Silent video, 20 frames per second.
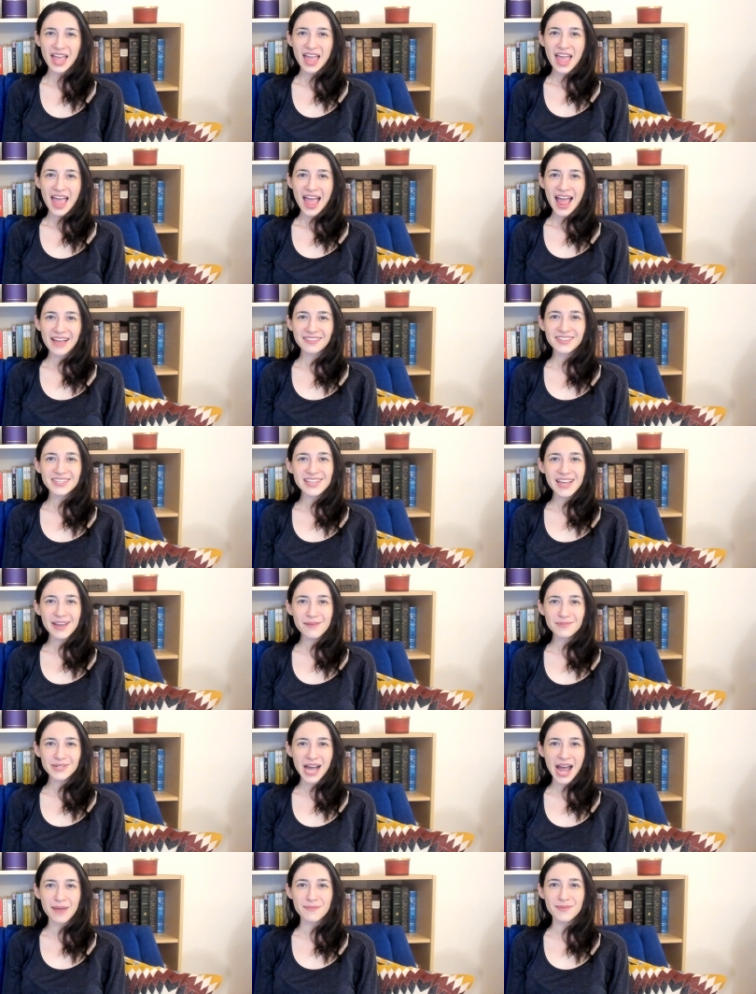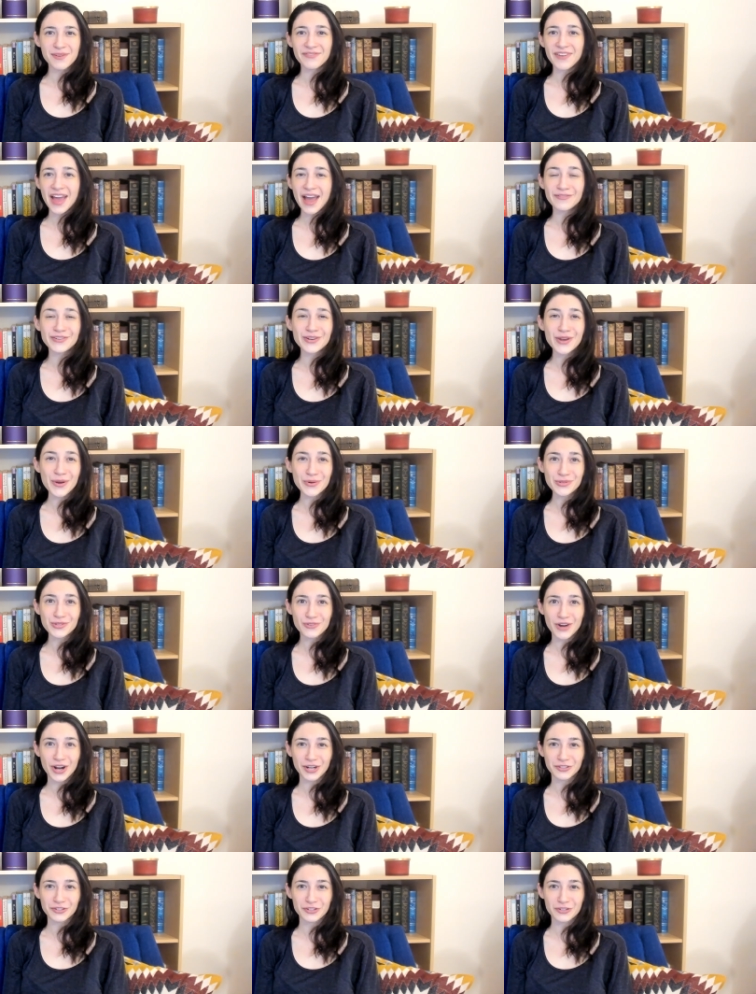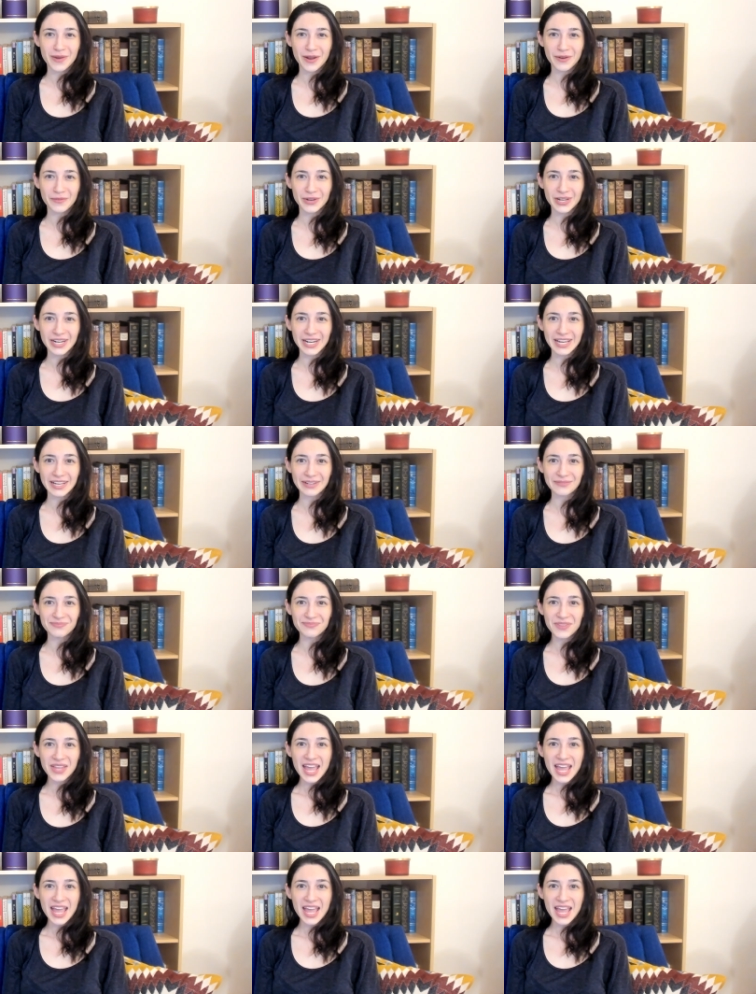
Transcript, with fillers: At the same time, if I have no structure to my reading,